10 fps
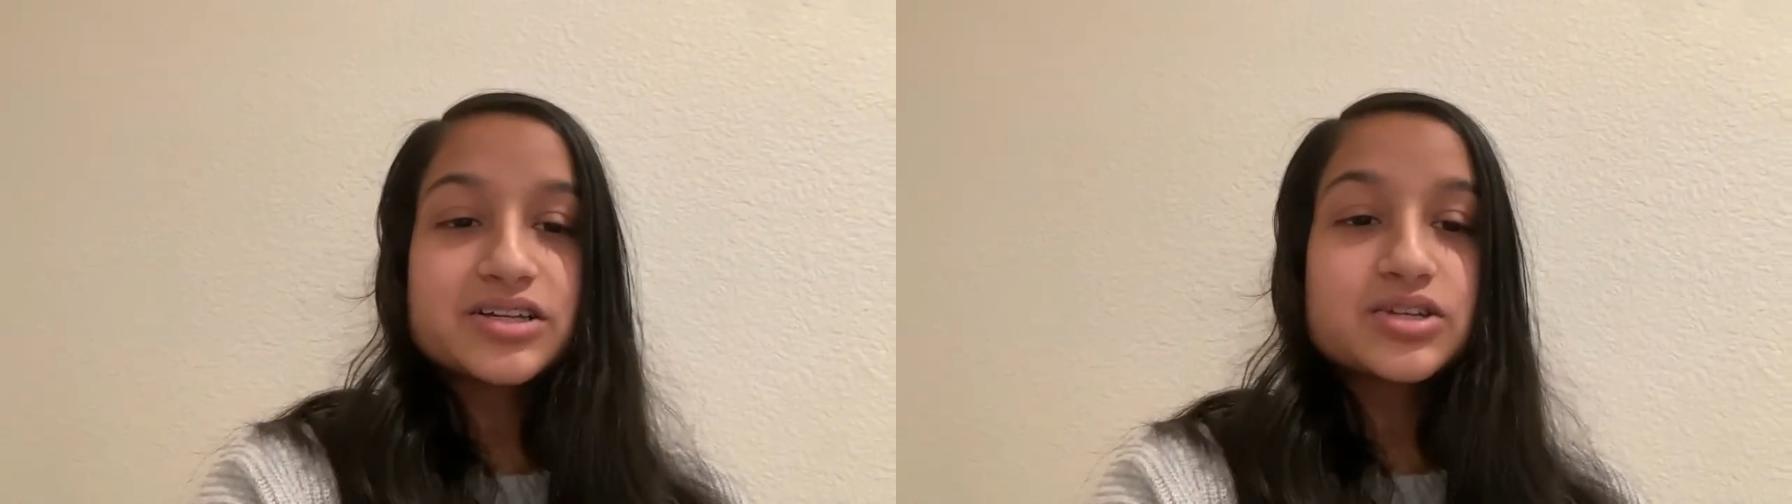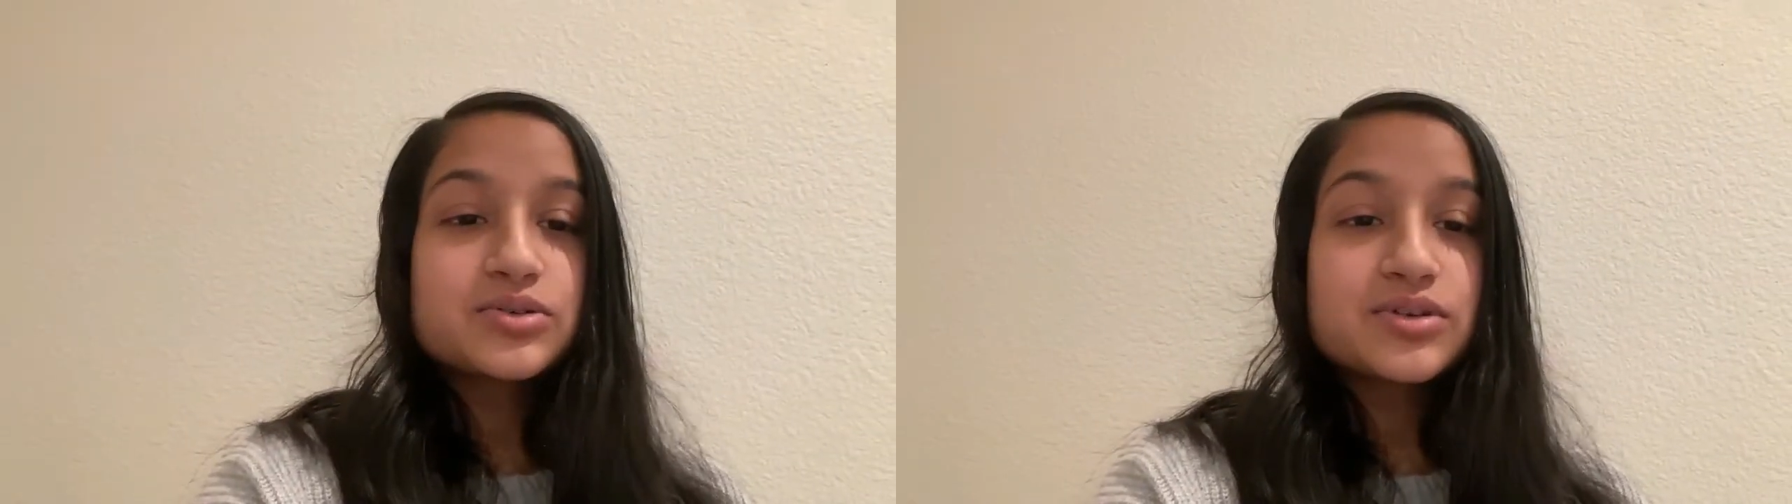
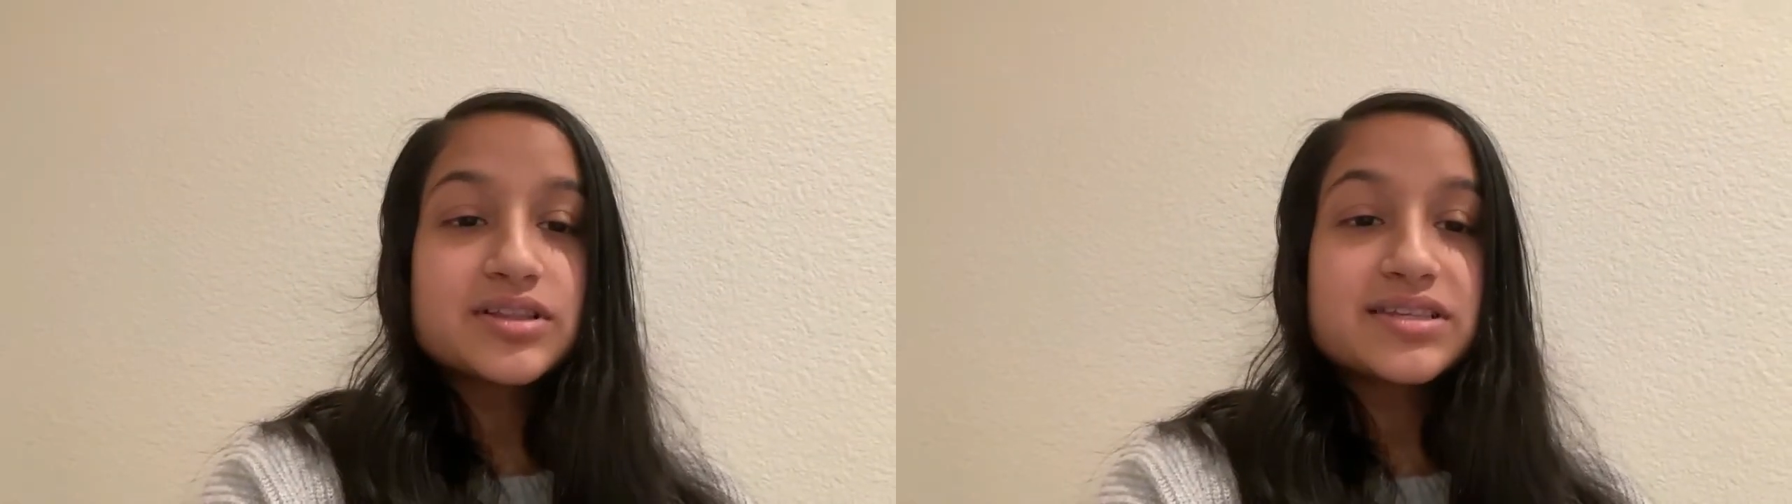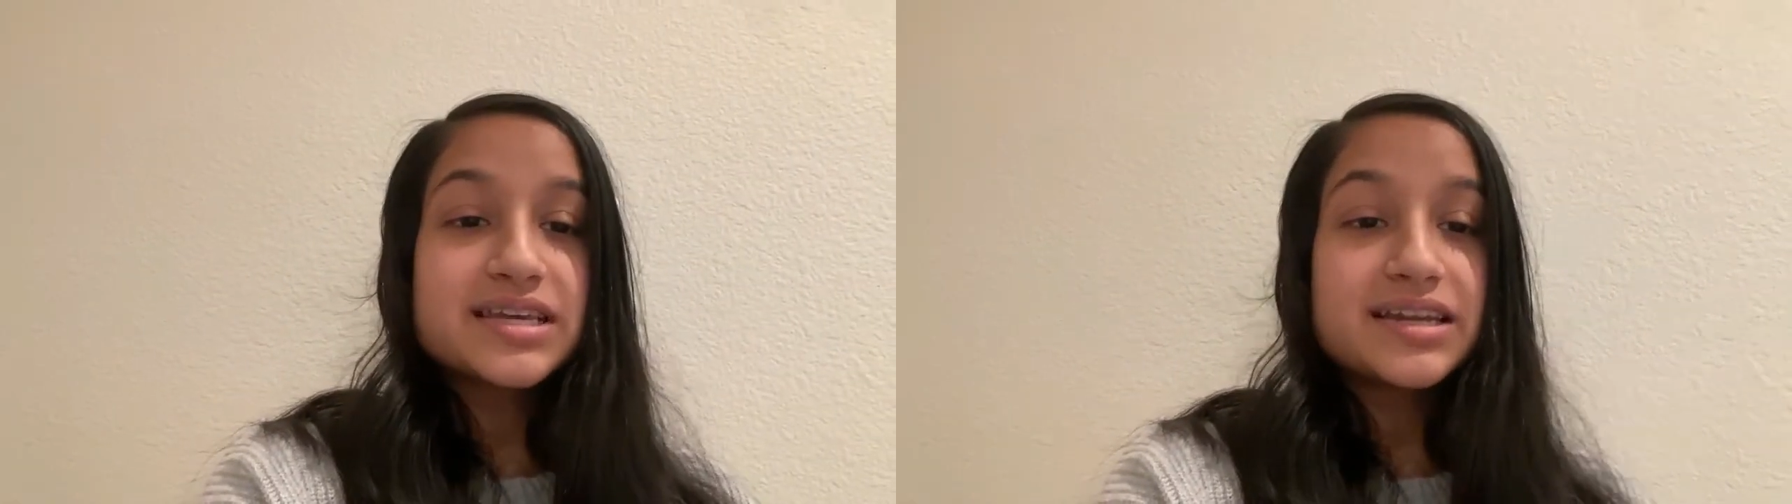
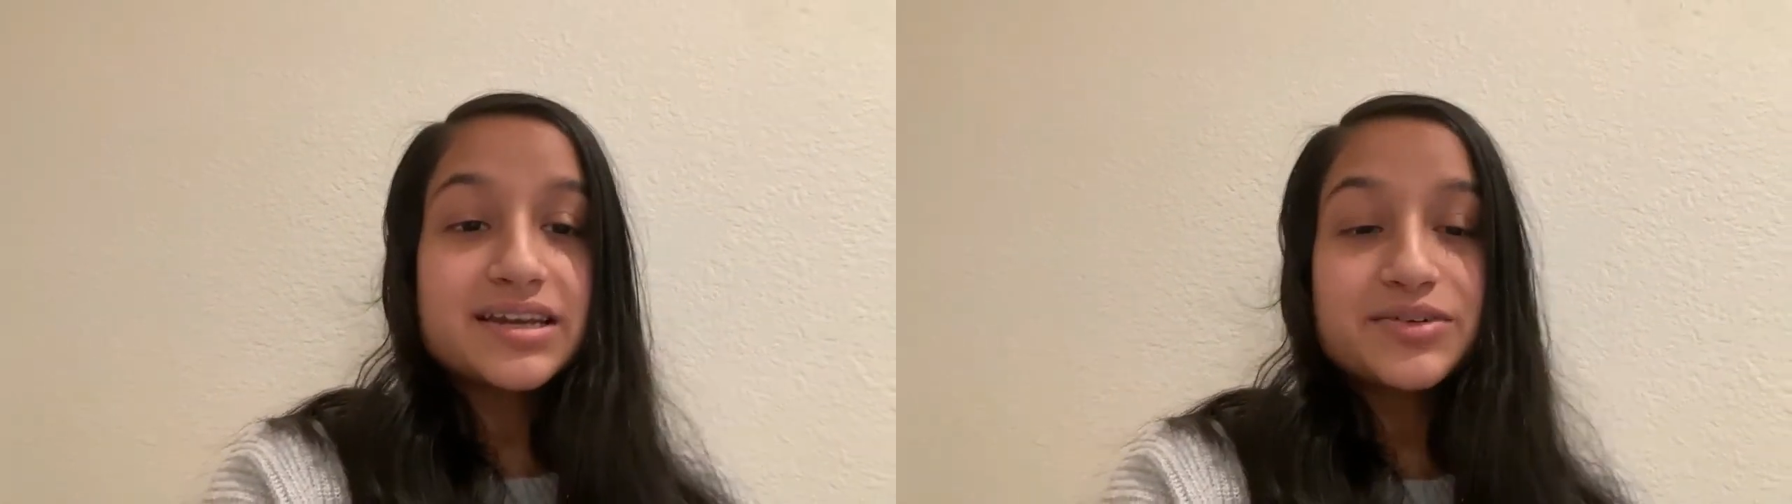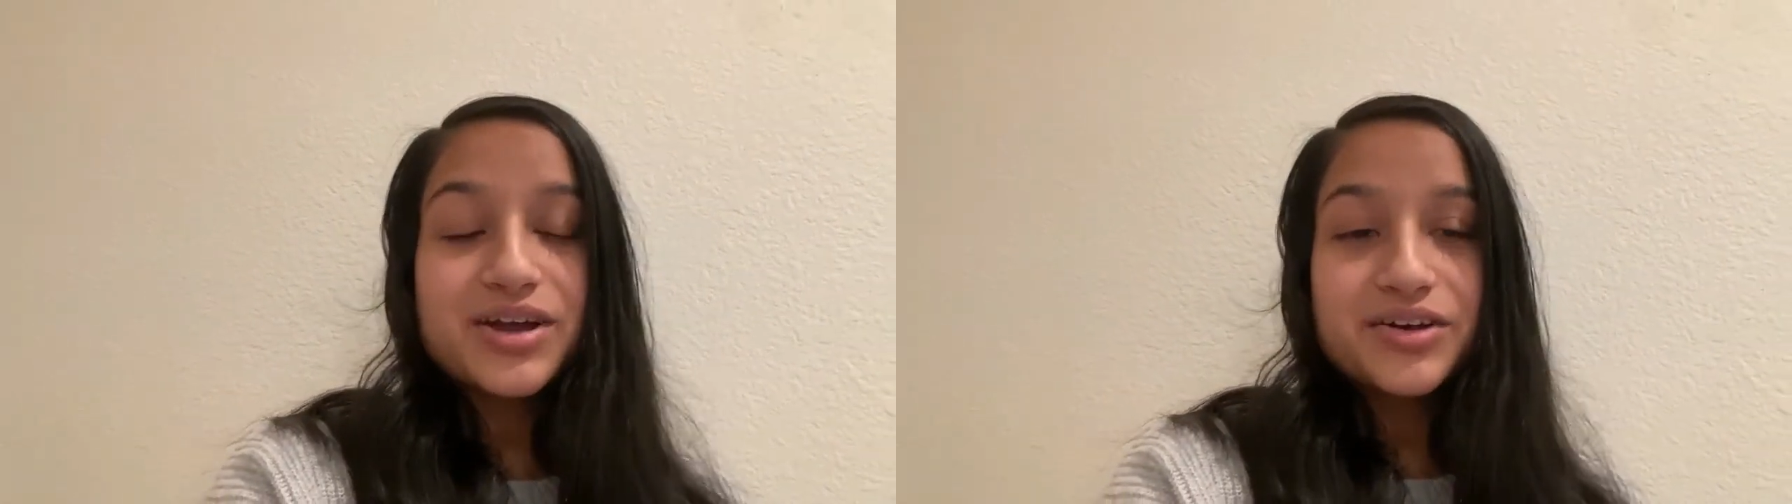students in and
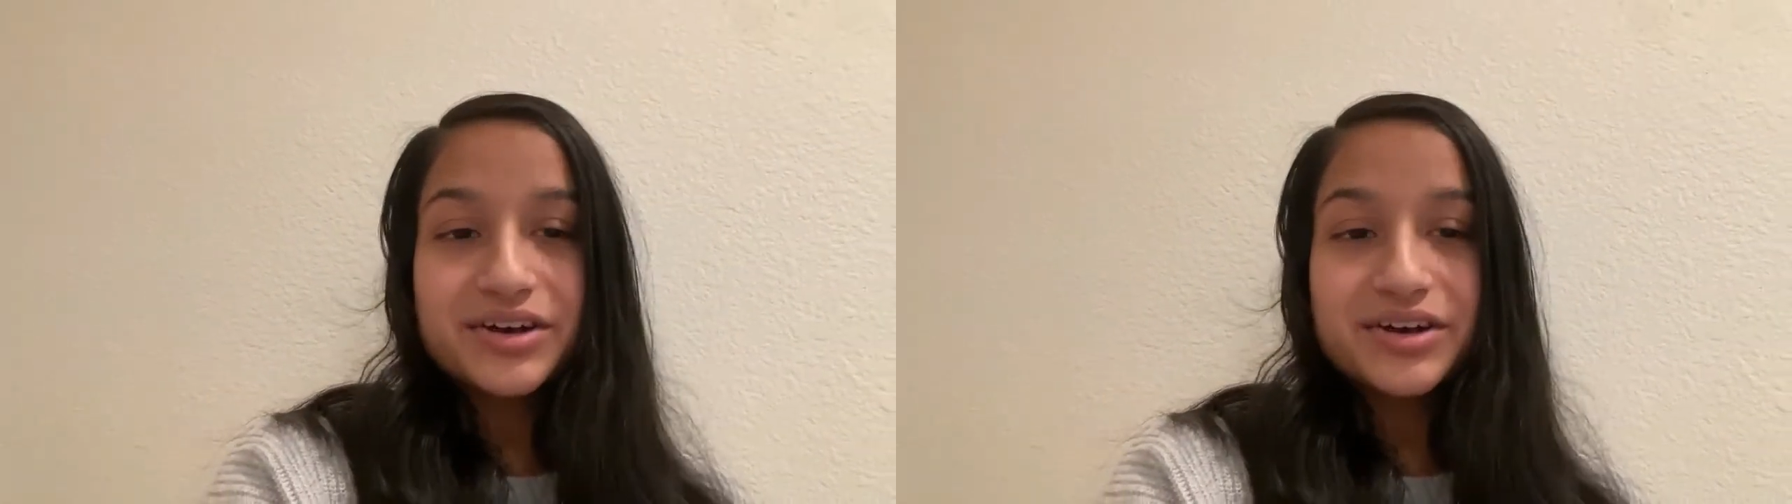around our